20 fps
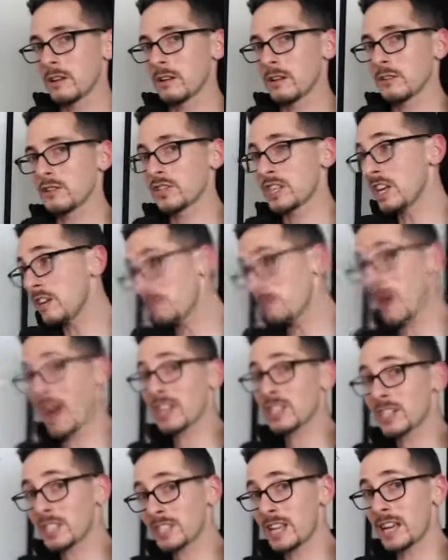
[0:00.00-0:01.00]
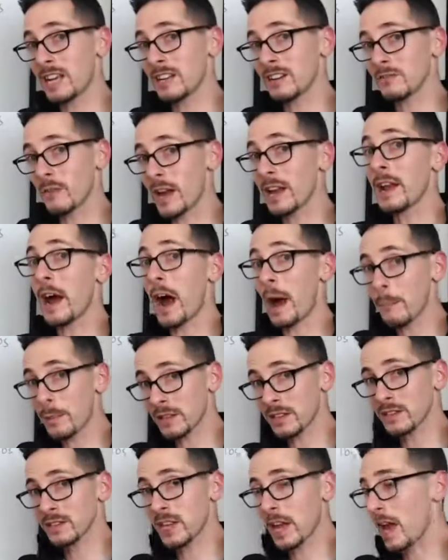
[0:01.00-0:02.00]
See if you actually did it, right? Hop on
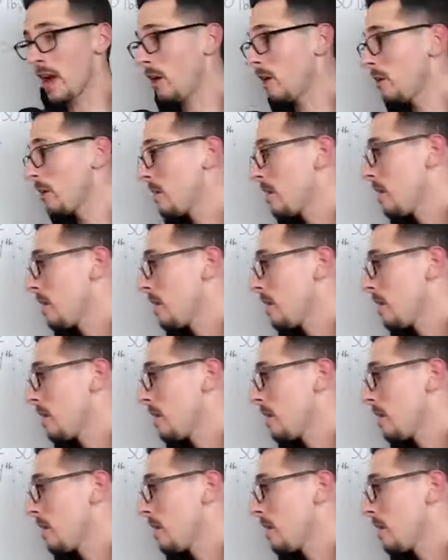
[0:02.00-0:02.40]
the scale